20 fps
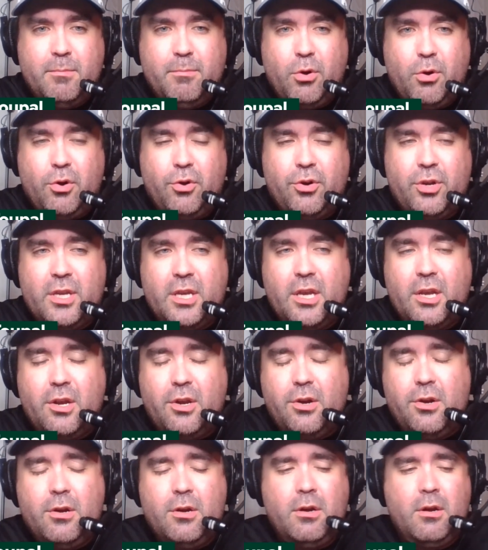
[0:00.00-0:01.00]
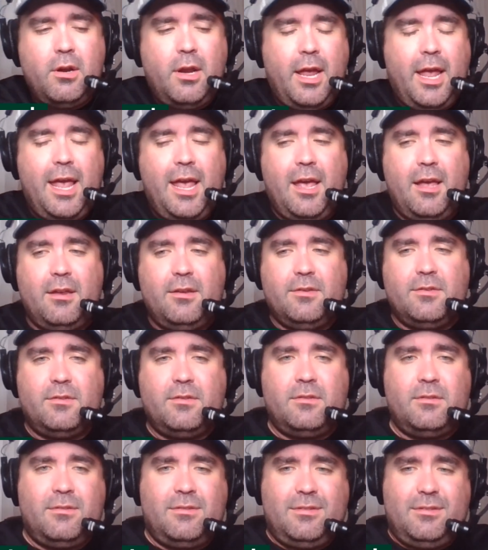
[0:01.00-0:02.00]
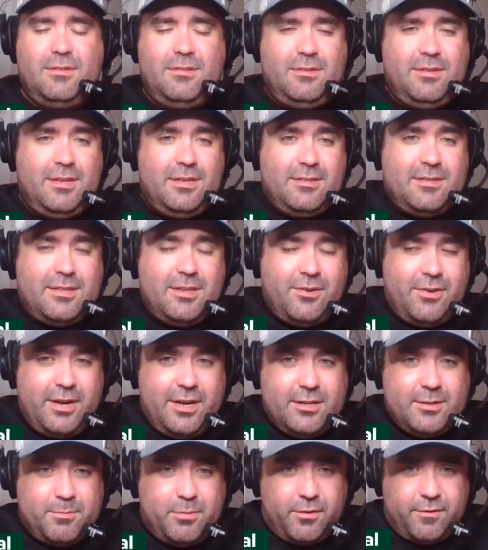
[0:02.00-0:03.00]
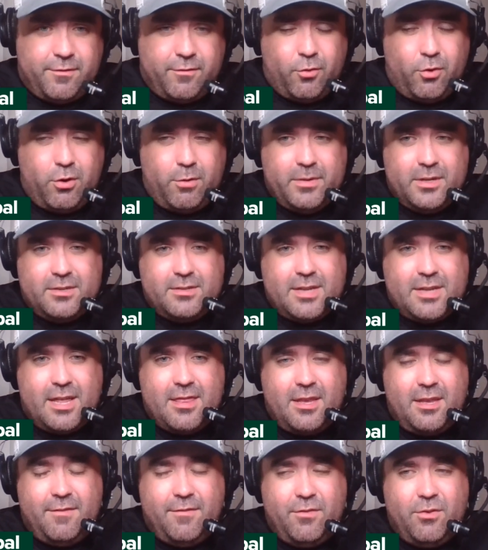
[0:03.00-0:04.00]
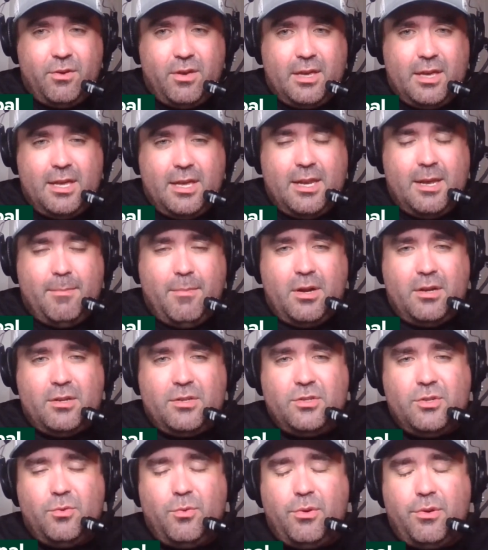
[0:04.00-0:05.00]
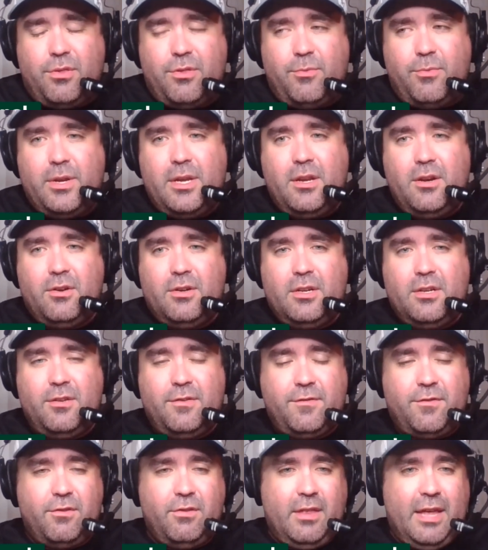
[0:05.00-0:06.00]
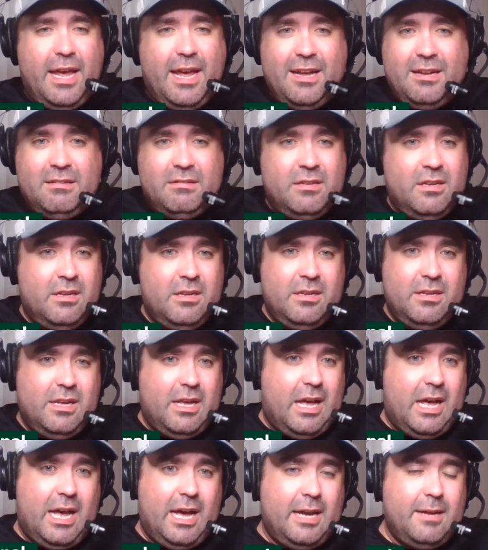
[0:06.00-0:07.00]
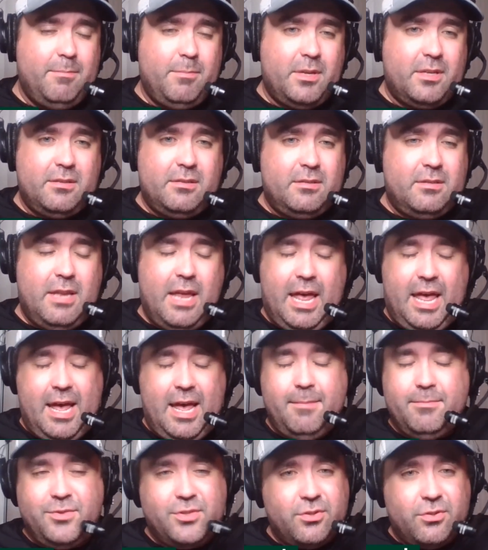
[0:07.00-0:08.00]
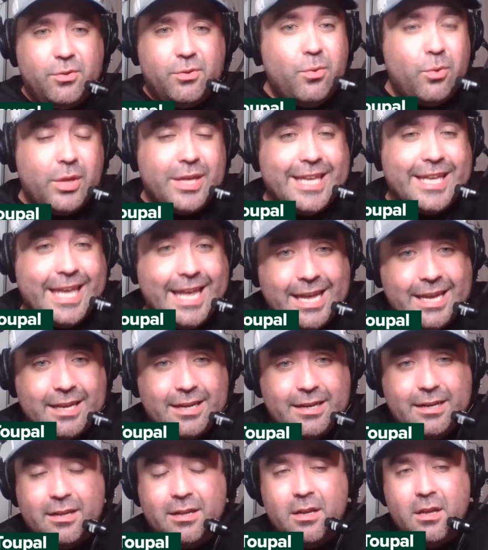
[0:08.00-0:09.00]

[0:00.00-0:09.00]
per year. And considering his performance, I think if you could get him on a two or three year deal for that, I'd be absolutely in